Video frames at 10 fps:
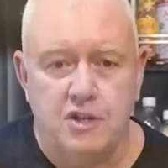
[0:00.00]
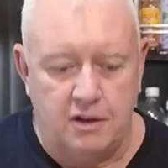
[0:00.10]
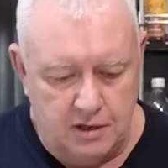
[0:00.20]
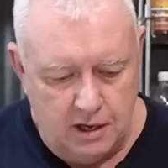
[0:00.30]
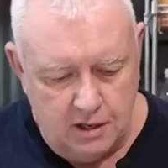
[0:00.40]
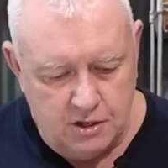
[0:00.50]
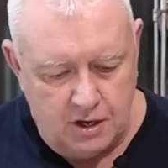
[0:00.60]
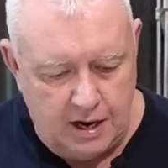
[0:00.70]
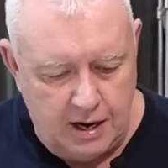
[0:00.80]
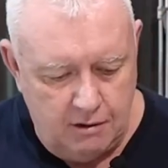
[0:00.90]
on the
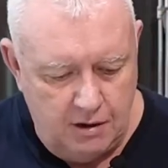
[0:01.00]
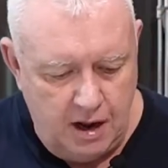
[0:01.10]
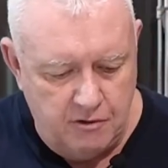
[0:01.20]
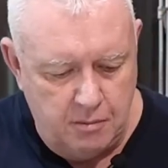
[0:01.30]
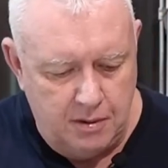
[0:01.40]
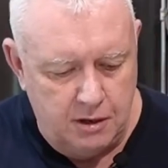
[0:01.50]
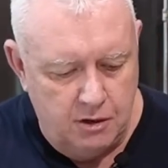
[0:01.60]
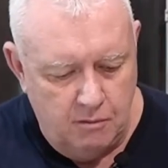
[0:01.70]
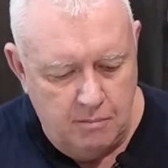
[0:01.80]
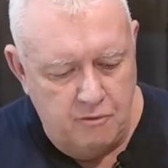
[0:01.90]
internet, never been
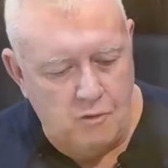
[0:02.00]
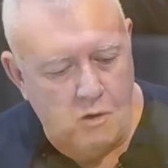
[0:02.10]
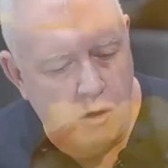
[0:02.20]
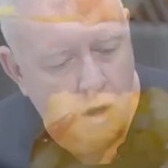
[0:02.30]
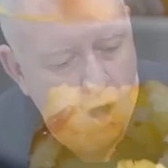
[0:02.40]
done before,